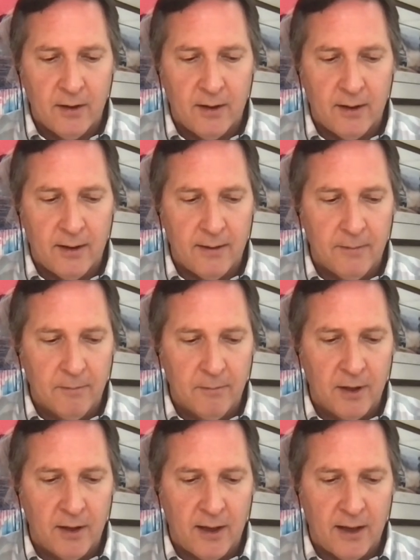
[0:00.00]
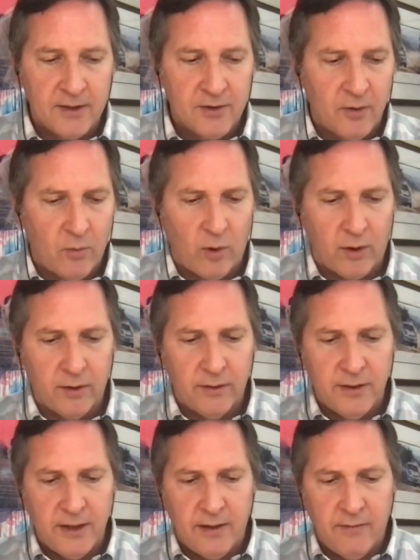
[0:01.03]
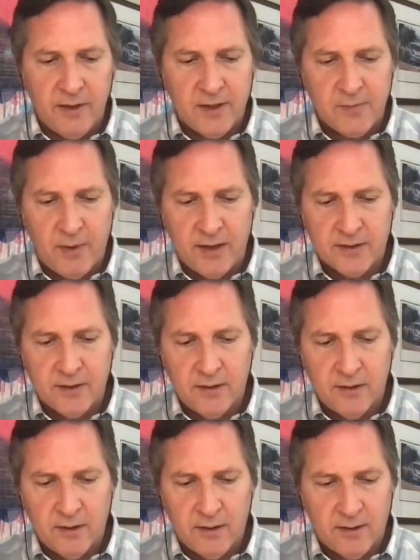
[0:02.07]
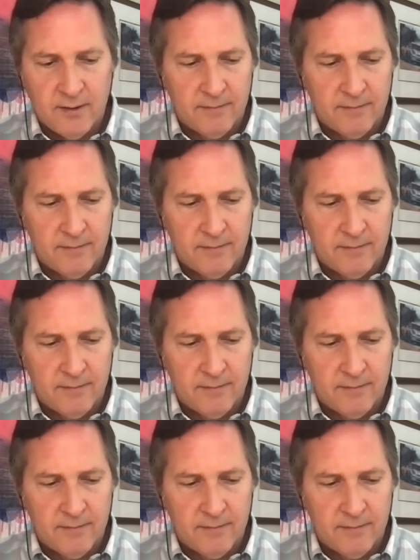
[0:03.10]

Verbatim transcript: Um, but I started working in the EV space in uh,